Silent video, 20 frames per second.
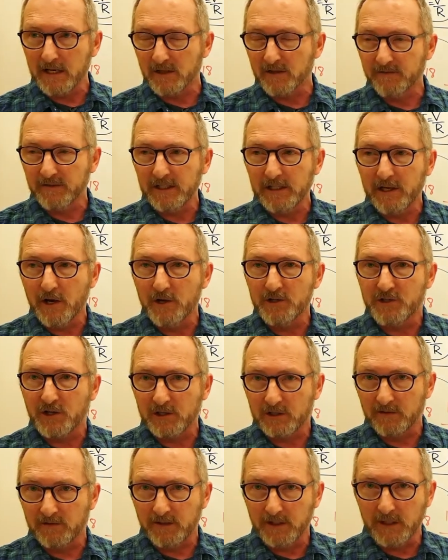the video is
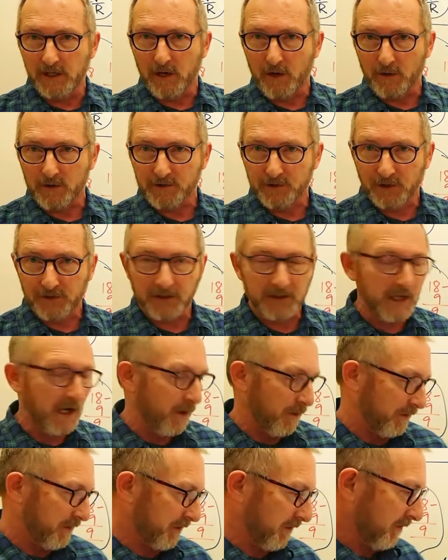just a video, it's not the
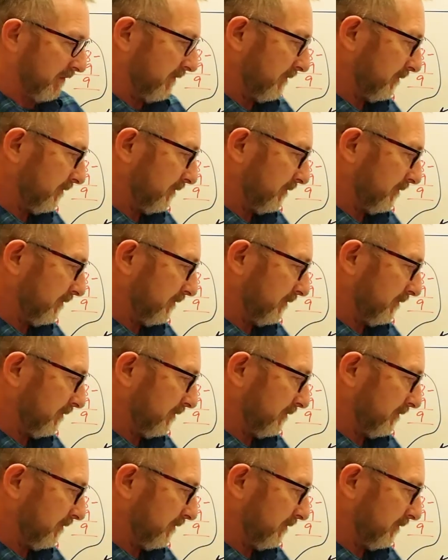notes.